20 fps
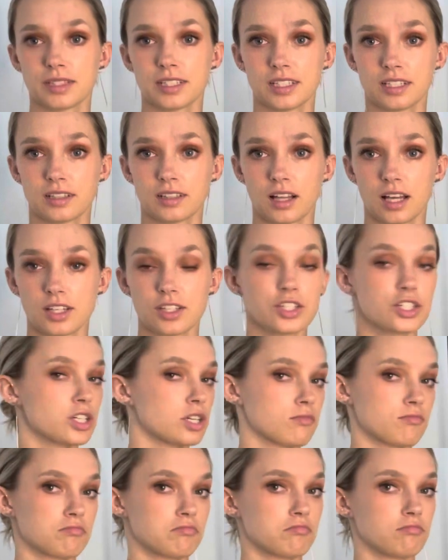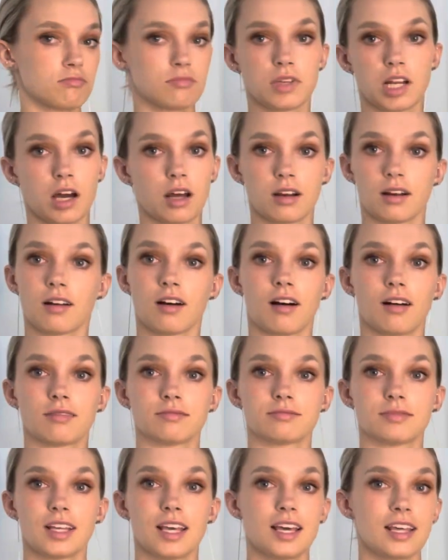clutch, not at all.
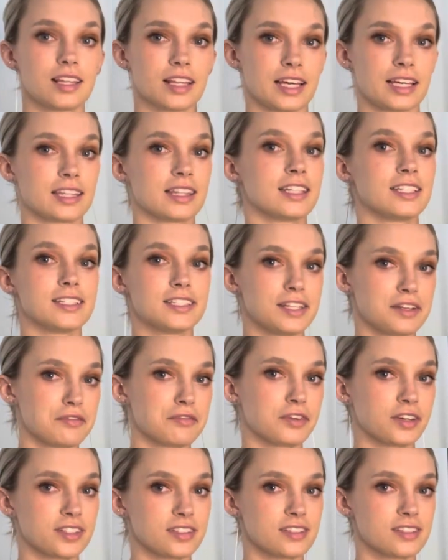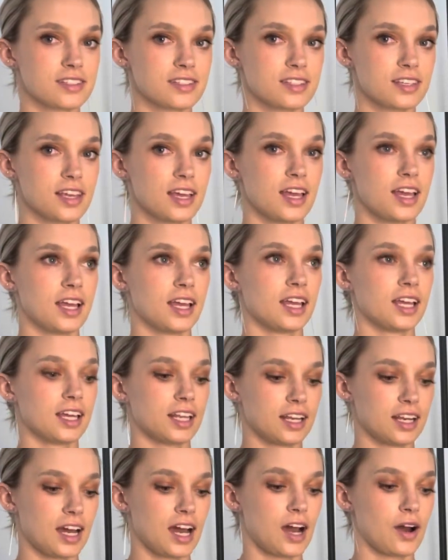Like the difference
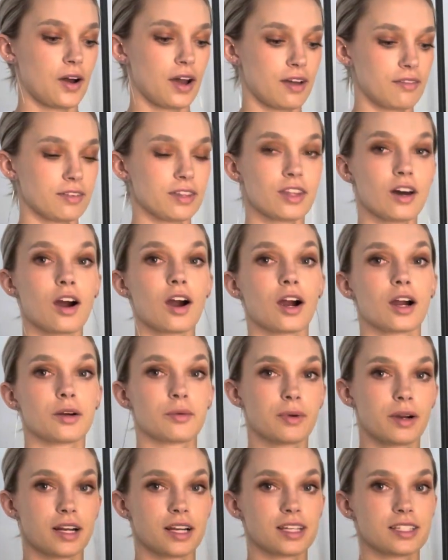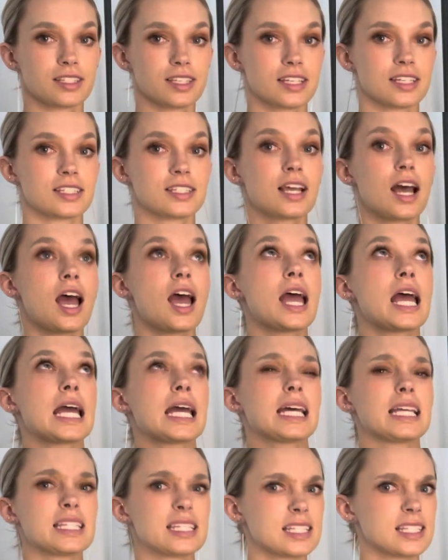in how heavy the hardware is
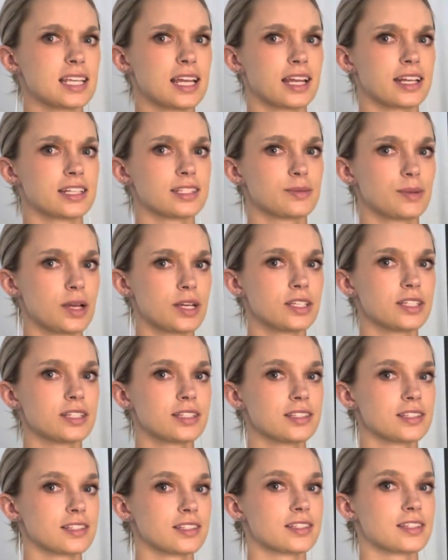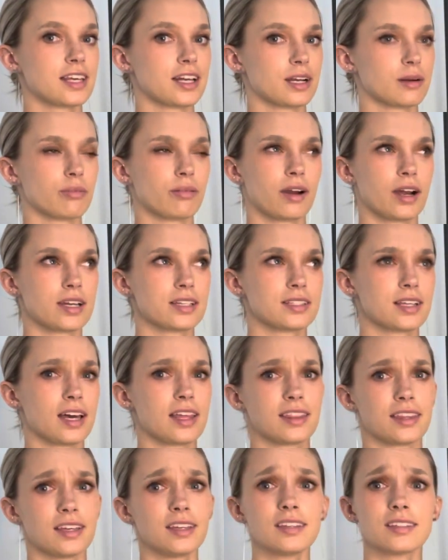insane, especially since they are priced, I
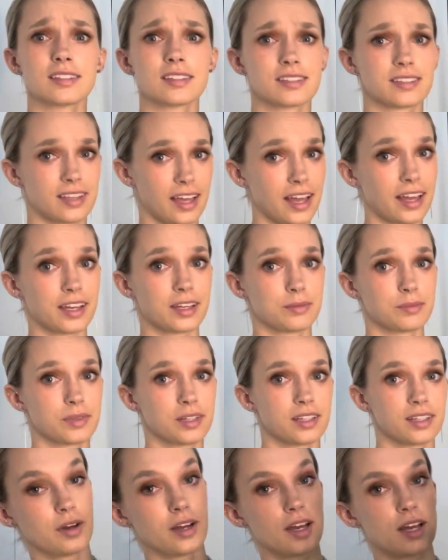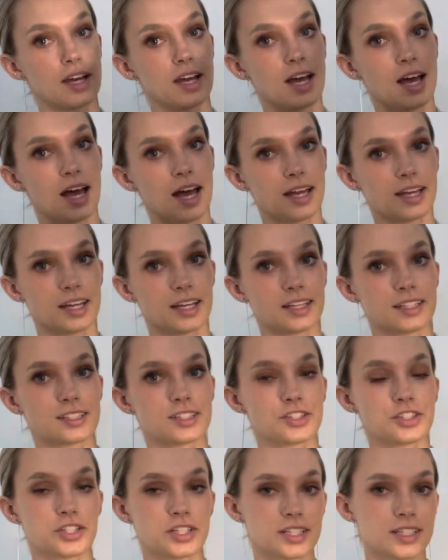think, the same. Again,
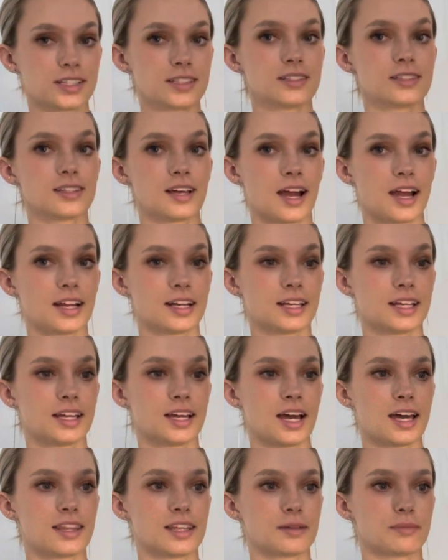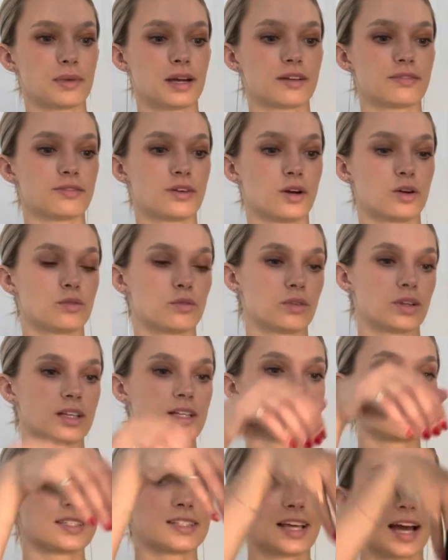she is tiny. I think my phone will
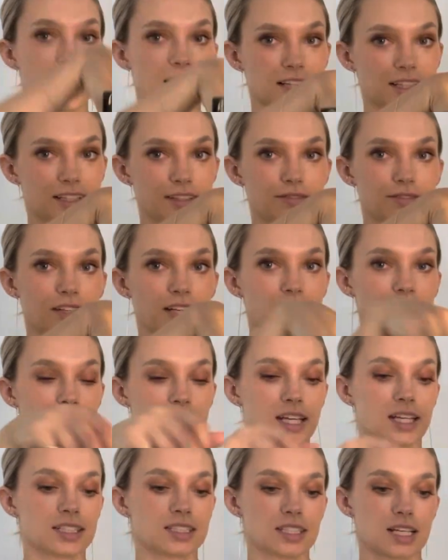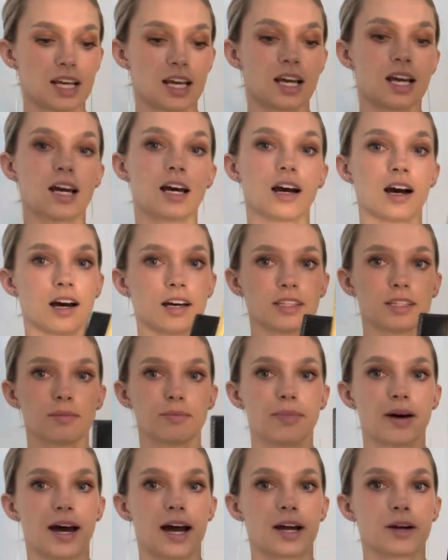exactly fit in it. On the
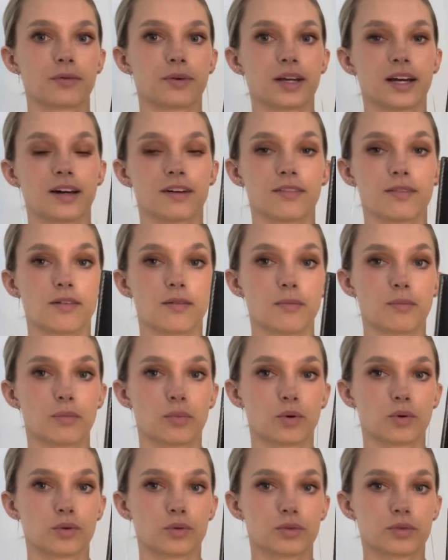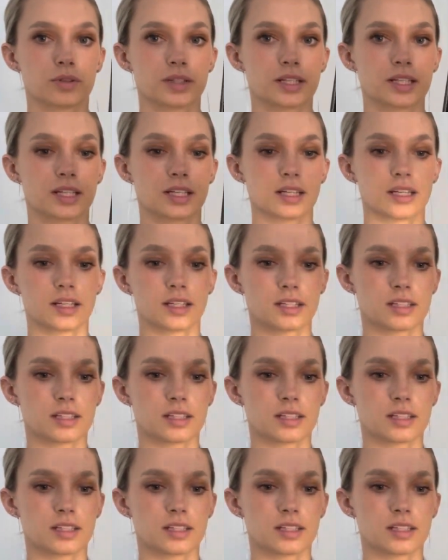back, we have Bvlgari.